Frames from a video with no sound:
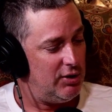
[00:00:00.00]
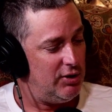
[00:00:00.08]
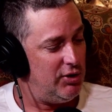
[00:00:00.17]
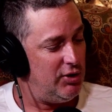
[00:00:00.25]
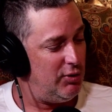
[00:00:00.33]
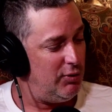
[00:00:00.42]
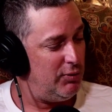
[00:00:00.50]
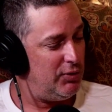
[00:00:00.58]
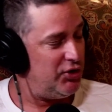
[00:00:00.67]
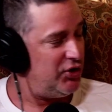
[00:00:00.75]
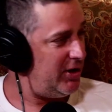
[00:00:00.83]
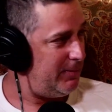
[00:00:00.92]
you
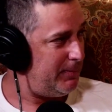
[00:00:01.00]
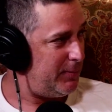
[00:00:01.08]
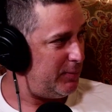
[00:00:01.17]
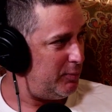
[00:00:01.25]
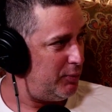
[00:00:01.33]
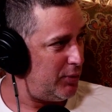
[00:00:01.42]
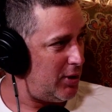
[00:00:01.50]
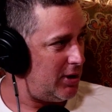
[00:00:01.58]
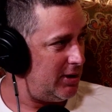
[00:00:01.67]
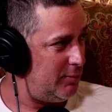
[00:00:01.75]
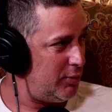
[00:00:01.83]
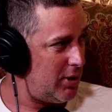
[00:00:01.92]
ship Braun
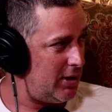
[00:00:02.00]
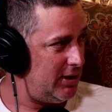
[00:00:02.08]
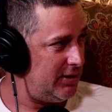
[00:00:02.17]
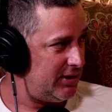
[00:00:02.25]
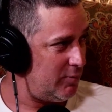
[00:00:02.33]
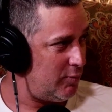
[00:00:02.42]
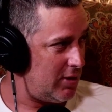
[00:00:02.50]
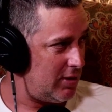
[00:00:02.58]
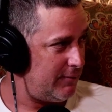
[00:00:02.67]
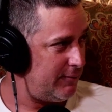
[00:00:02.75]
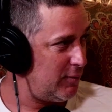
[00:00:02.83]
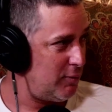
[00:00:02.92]
and Bronny somewhere
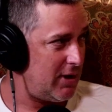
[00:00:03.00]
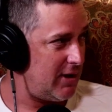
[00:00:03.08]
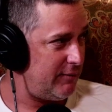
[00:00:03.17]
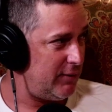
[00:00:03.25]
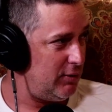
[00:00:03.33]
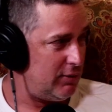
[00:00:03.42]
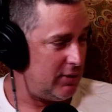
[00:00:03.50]
for whatever you can